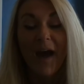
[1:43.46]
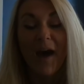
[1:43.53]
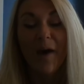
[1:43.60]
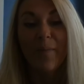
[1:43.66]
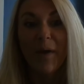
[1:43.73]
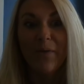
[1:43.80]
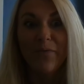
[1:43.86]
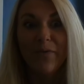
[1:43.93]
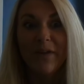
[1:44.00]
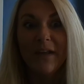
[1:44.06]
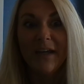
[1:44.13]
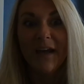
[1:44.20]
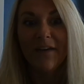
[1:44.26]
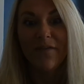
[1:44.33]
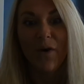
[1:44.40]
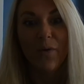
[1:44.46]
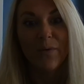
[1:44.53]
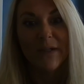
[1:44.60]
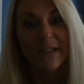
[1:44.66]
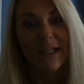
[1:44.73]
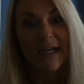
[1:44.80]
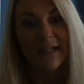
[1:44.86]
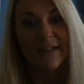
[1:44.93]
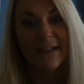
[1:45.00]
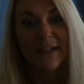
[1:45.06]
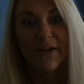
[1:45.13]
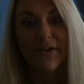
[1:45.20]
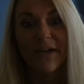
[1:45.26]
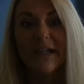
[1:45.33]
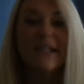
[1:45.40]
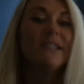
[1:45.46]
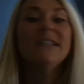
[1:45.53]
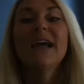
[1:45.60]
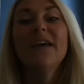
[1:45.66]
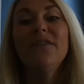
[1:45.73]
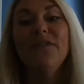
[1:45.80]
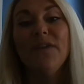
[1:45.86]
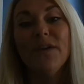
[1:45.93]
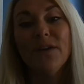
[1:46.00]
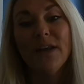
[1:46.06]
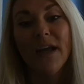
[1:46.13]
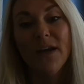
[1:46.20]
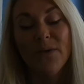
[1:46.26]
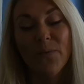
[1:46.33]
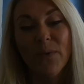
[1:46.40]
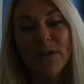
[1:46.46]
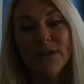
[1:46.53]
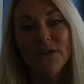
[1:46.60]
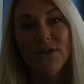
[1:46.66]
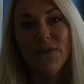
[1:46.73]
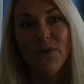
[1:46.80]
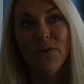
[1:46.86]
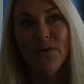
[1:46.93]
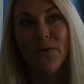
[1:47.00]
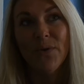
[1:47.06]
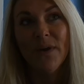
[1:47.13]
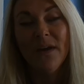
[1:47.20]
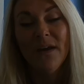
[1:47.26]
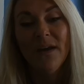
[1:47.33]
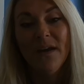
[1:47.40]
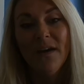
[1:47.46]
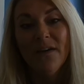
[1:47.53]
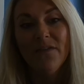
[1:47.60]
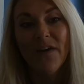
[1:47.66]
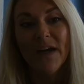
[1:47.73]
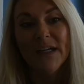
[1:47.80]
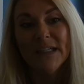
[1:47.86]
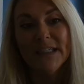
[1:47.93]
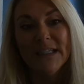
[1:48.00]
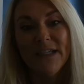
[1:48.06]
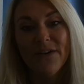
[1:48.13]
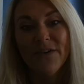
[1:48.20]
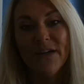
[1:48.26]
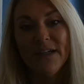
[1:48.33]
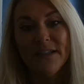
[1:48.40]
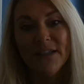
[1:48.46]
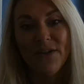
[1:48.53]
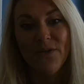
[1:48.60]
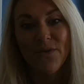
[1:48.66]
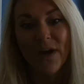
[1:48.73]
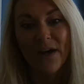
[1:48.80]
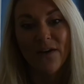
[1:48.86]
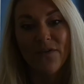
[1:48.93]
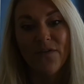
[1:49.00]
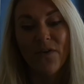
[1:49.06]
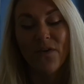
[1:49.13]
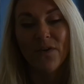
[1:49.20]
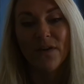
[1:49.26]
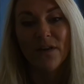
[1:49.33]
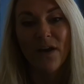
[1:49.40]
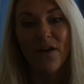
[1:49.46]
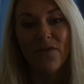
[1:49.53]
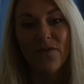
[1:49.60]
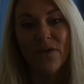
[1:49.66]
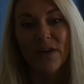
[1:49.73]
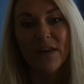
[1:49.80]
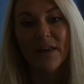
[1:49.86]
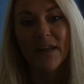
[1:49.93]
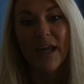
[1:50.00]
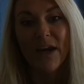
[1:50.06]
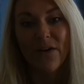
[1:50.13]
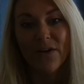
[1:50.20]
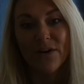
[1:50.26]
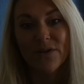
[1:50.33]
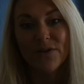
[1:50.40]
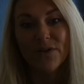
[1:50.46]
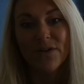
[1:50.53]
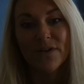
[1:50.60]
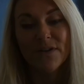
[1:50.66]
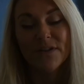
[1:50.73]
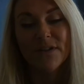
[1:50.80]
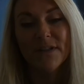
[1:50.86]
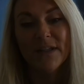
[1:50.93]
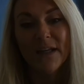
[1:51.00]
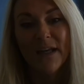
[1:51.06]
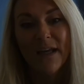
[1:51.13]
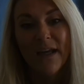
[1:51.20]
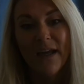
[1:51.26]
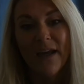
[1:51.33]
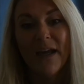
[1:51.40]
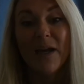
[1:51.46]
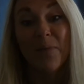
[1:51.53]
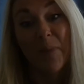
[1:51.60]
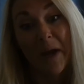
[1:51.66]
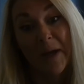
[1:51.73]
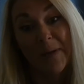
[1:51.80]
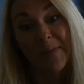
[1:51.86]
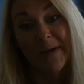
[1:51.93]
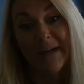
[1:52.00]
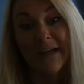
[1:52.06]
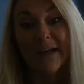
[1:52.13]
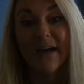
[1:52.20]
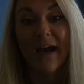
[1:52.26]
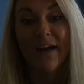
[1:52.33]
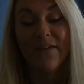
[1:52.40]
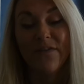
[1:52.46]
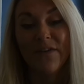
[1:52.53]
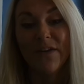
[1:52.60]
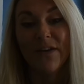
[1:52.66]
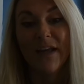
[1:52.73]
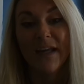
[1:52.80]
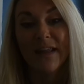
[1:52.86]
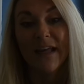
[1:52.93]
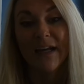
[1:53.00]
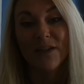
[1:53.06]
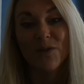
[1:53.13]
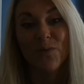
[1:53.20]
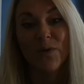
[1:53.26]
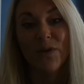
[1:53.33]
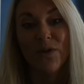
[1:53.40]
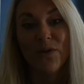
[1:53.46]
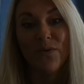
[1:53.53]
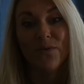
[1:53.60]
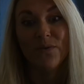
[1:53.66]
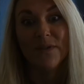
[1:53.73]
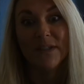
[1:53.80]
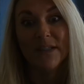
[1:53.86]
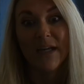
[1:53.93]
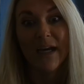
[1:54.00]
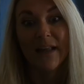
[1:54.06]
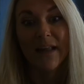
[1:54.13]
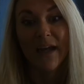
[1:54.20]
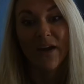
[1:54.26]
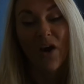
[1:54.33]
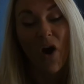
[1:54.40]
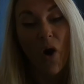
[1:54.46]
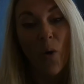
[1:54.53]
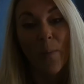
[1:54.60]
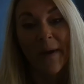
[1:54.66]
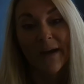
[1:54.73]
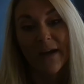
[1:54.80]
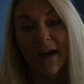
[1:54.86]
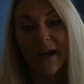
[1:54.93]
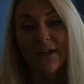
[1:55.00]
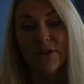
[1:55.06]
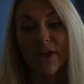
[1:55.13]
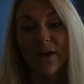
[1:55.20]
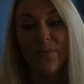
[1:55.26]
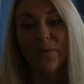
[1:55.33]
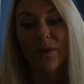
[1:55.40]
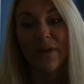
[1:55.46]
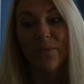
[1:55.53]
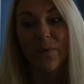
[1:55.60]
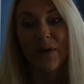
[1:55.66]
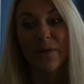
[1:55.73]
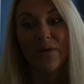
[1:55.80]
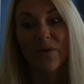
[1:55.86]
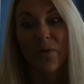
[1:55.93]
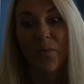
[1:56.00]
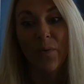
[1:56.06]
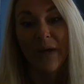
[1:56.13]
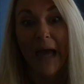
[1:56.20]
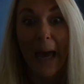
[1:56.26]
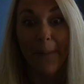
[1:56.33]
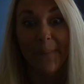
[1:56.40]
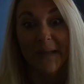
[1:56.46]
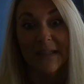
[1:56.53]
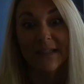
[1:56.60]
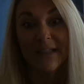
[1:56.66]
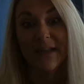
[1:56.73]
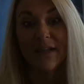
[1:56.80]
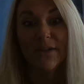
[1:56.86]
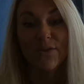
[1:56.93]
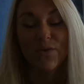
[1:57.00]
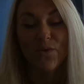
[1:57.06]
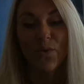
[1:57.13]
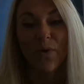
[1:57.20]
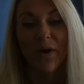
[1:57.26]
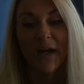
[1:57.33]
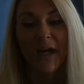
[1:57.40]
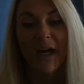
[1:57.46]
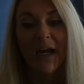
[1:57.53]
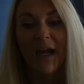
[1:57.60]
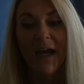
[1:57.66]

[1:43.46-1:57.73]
Um, I really have always liked series. I feel like once you find a series and you kind of fall in love with characters, in my opinion, I feel like that's when you decide, like, oh my gosh, I really want to know what happens in this story.